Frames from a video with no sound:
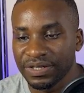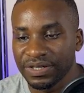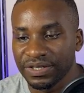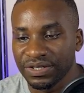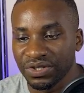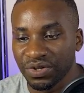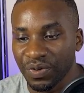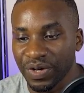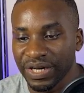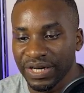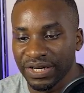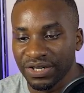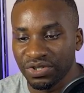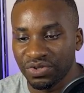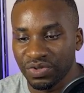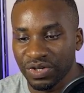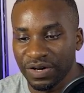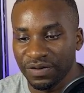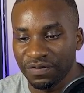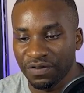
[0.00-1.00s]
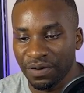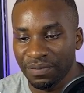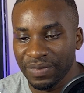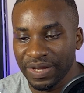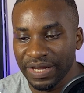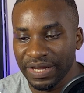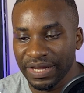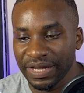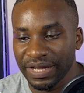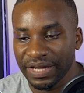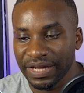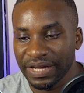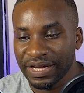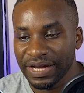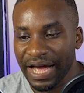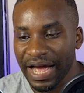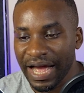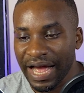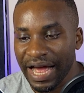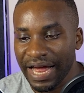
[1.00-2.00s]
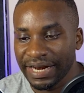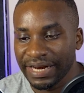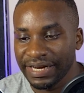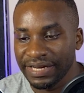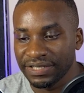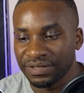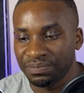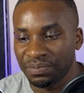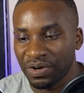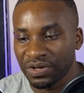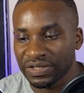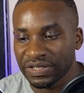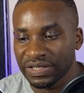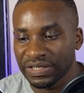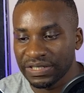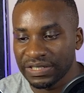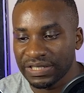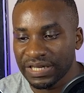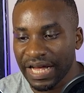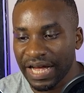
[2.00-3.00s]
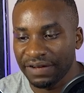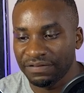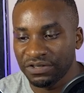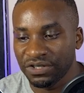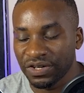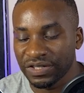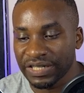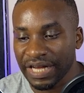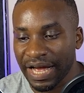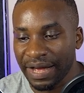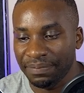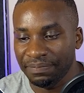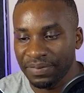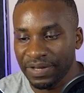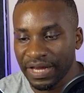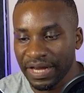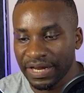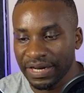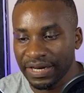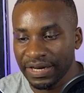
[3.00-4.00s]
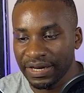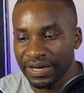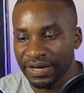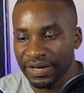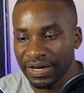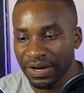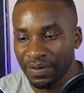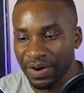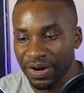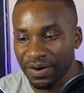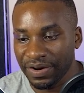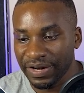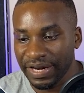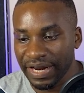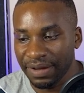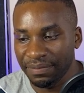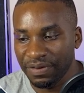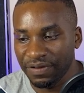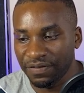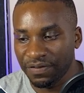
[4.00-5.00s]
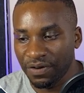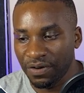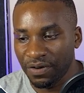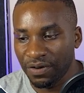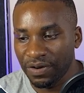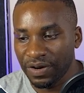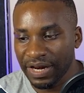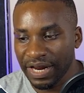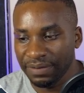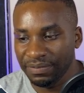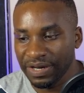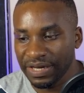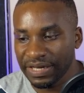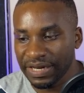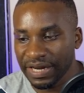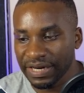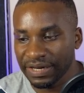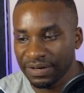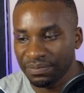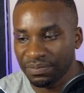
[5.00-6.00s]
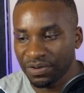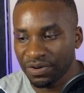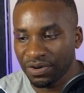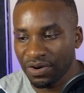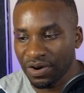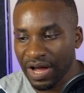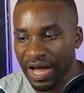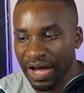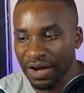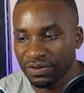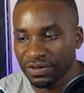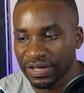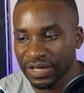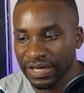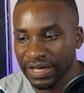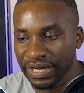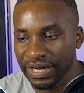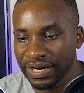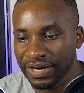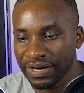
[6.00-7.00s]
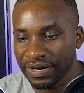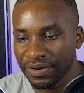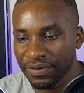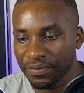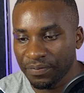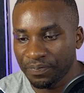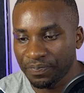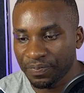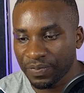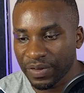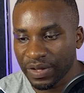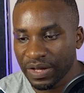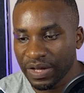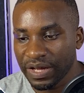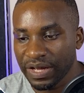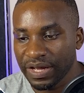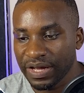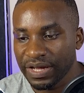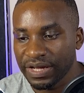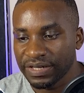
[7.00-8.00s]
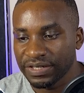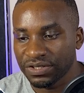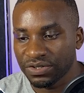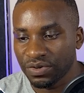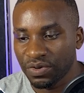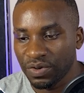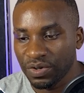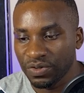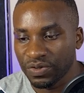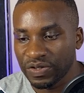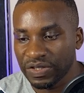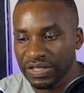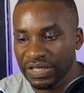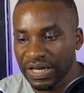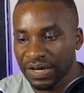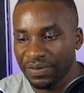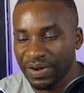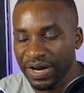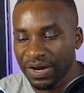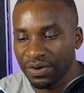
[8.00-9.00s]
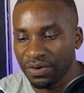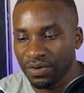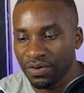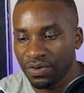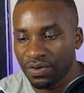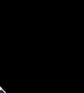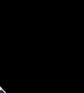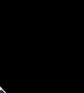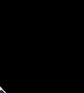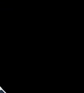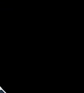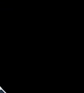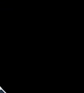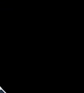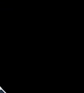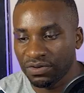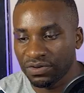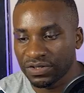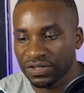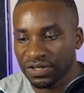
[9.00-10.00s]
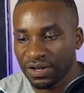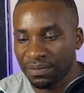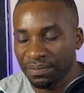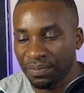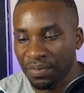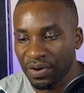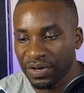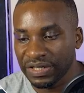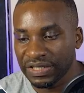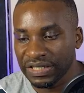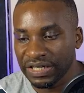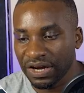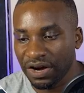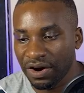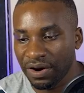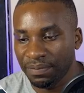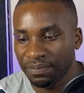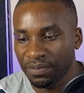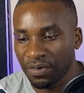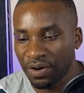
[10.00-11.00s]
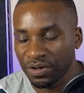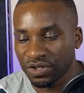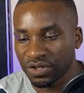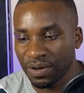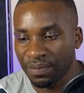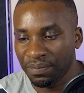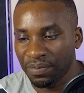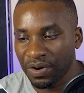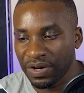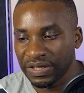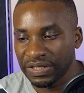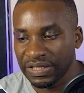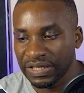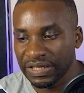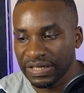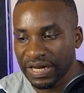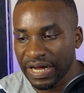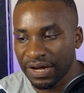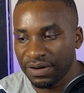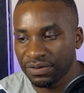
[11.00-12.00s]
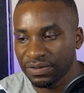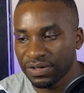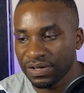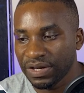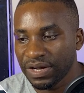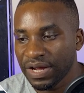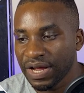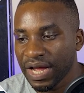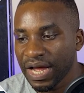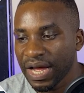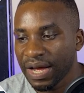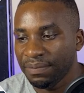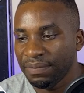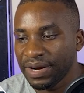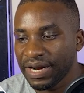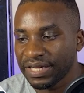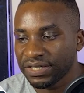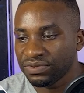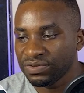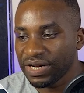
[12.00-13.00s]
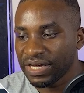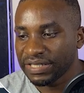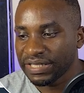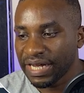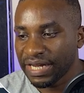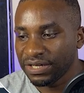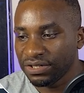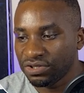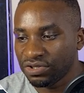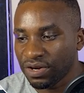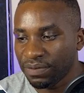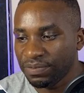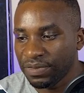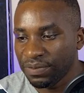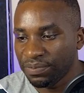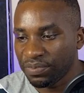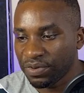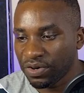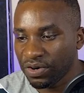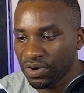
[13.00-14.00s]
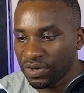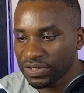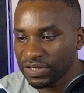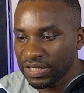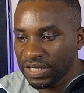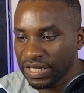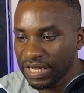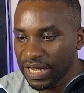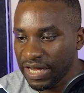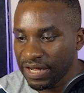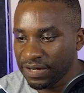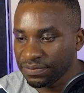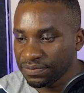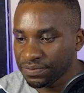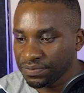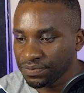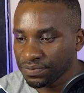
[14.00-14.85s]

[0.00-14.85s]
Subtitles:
doing the drill for me, and these buttons have just appeared. They were not there before. Let me take the product out again. So you see there were no these arrows, some pointing up or some pointing down, but as soon as I drop the product here,